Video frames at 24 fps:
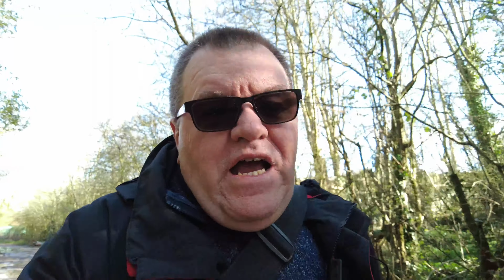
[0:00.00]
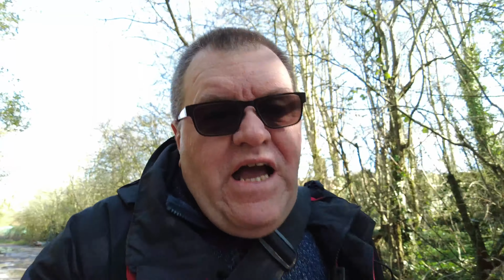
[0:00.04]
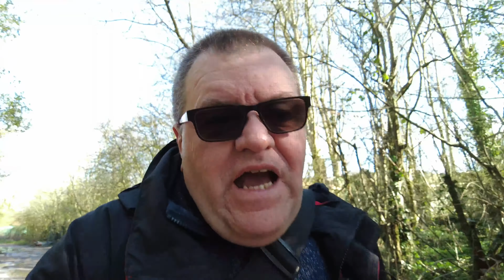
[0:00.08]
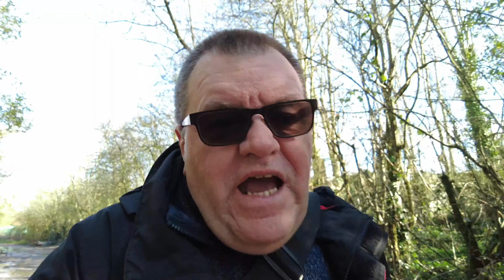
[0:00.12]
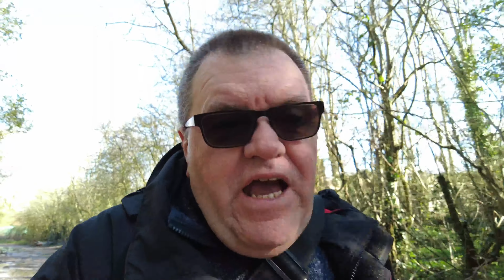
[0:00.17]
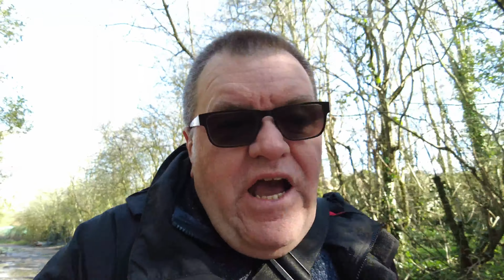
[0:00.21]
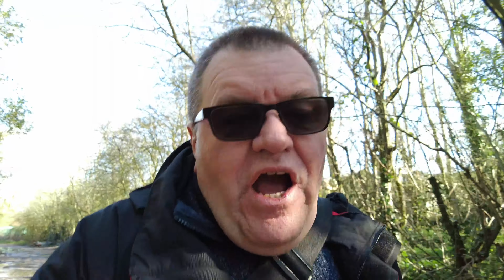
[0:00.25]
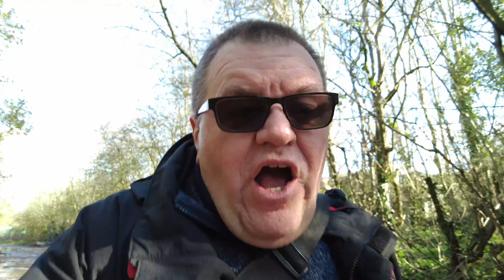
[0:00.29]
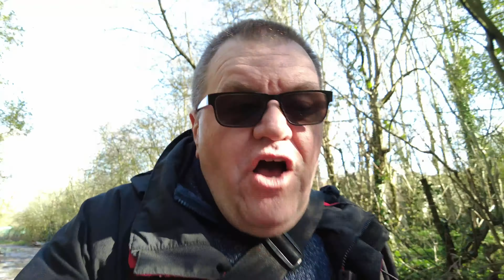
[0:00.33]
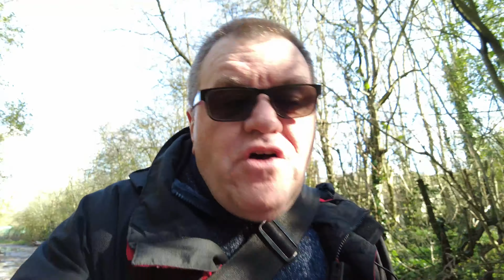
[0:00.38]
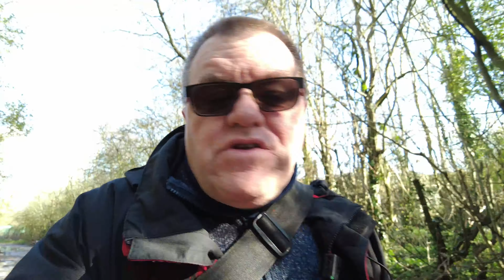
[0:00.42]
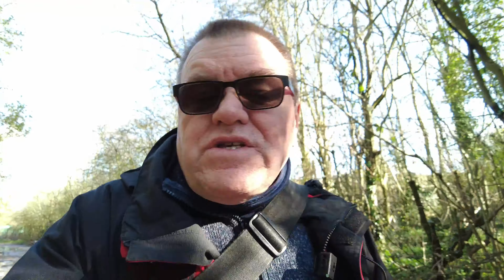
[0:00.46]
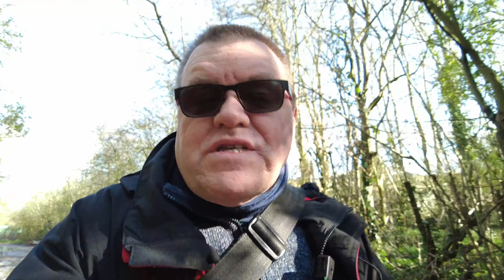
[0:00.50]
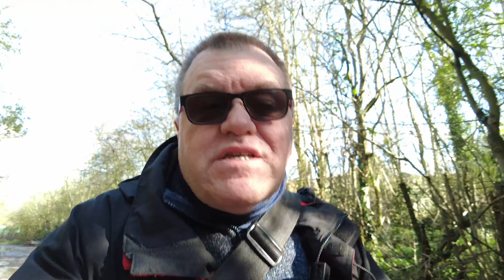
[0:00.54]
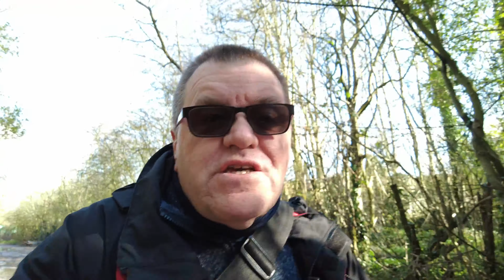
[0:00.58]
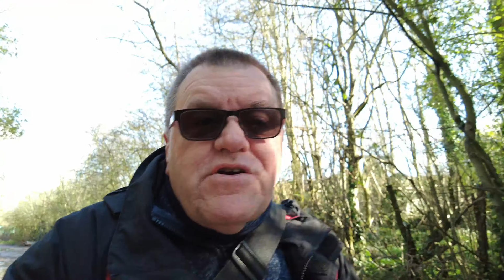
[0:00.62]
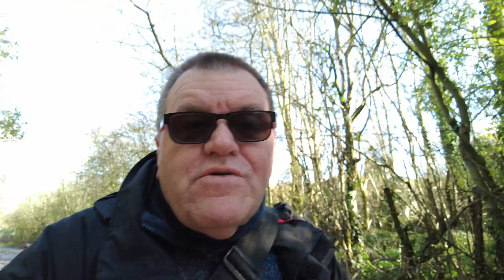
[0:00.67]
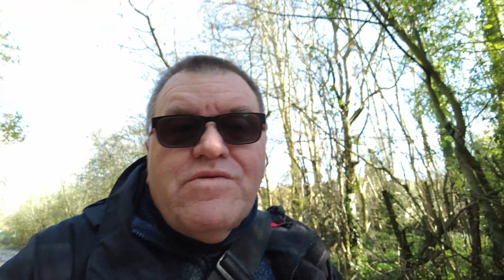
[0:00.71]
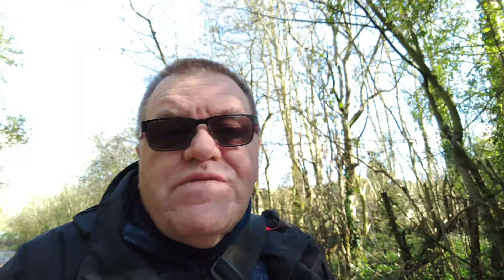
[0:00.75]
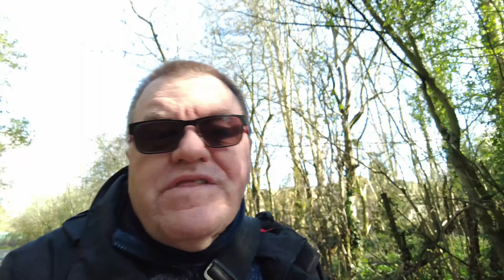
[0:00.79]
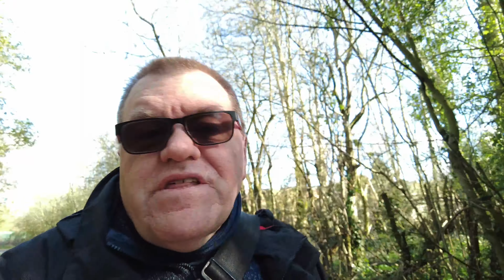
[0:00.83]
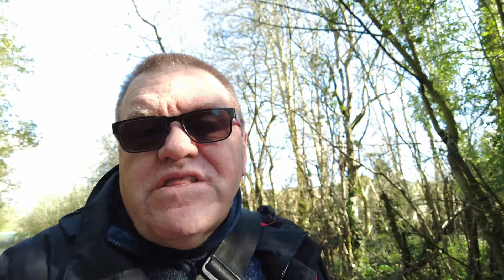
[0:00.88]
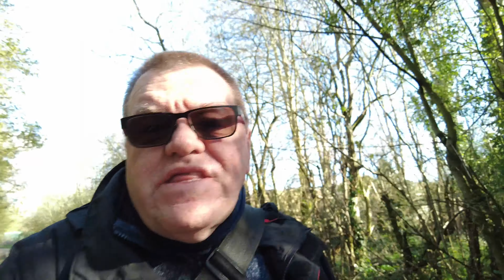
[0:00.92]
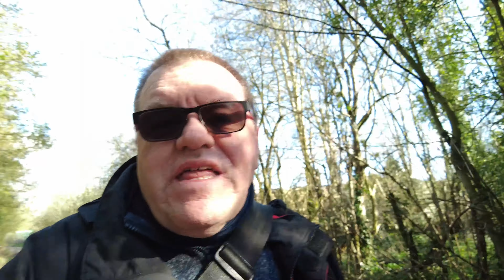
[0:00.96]
I'll see
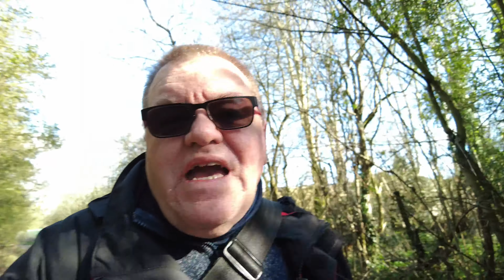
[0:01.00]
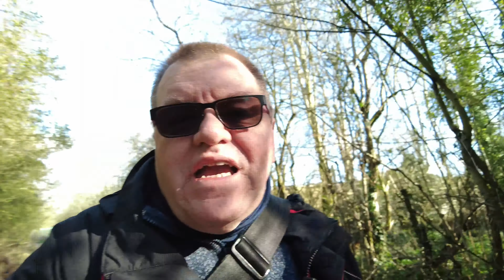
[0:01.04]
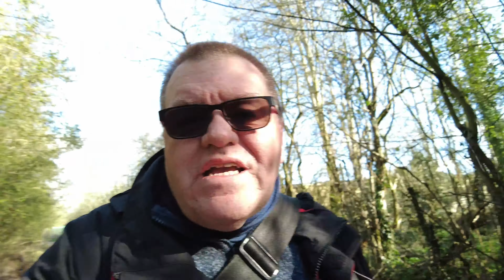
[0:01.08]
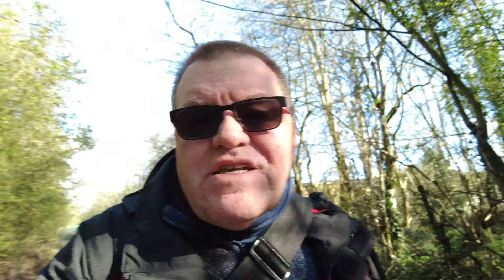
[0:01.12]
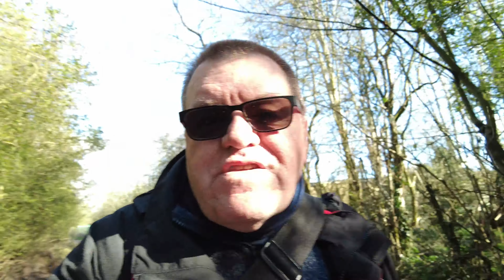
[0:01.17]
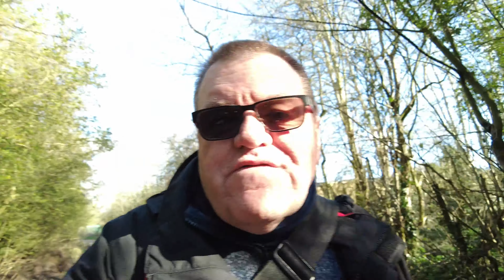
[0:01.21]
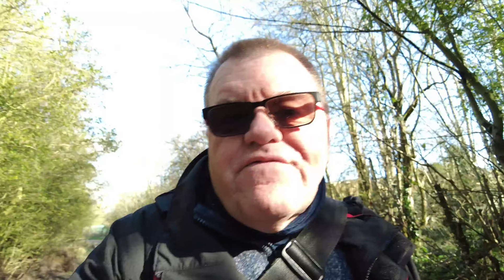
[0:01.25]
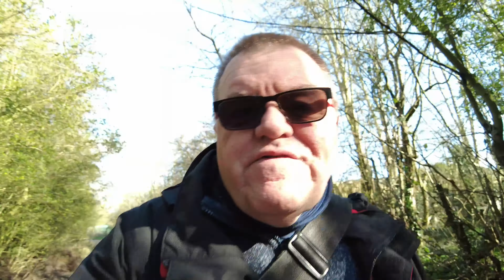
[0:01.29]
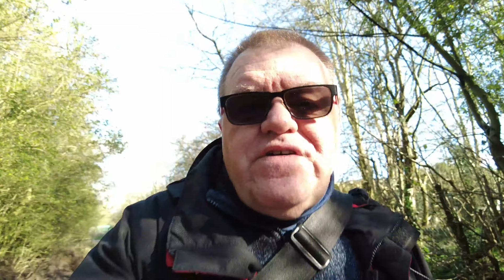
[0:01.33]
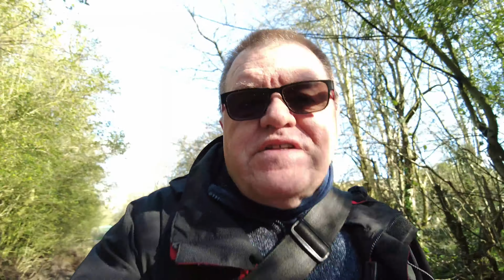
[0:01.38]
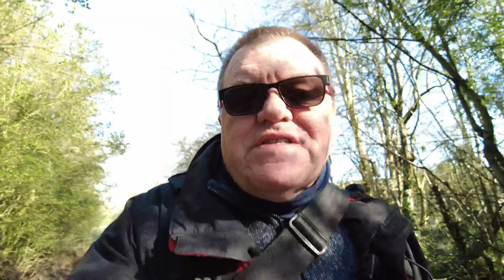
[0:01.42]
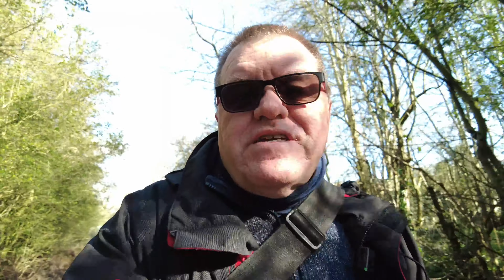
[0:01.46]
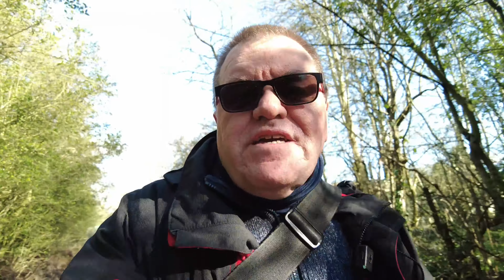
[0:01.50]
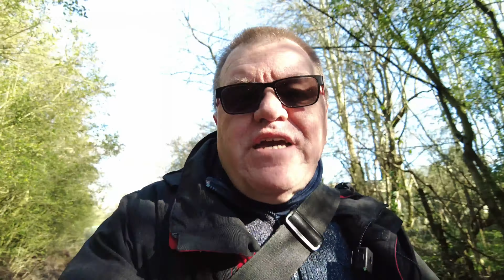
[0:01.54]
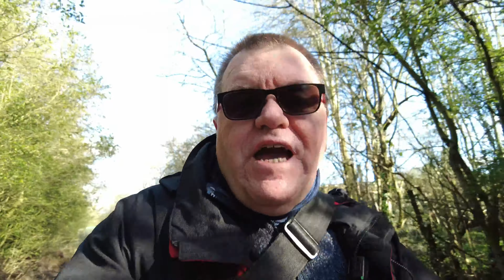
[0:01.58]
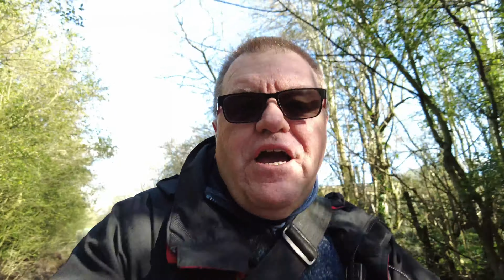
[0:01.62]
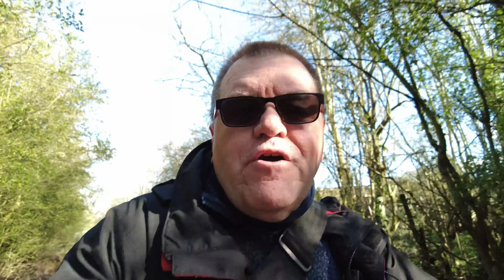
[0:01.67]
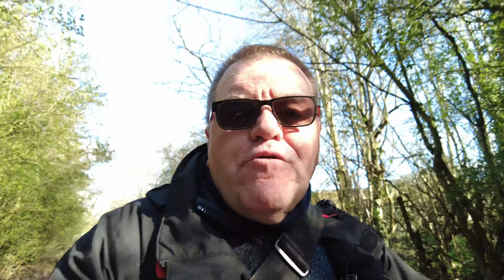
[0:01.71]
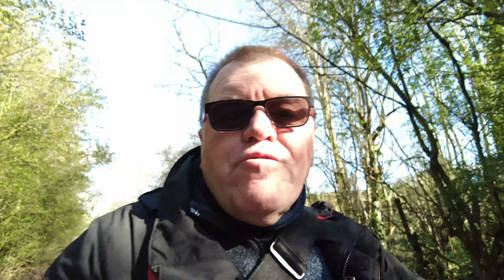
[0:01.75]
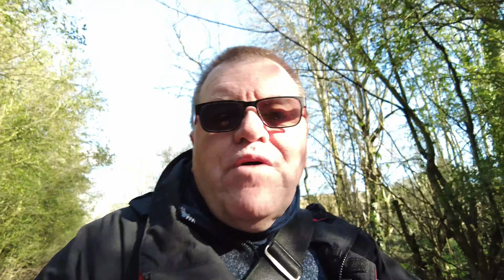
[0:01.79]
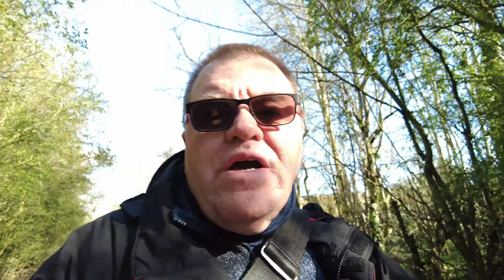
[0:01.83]
you in the next video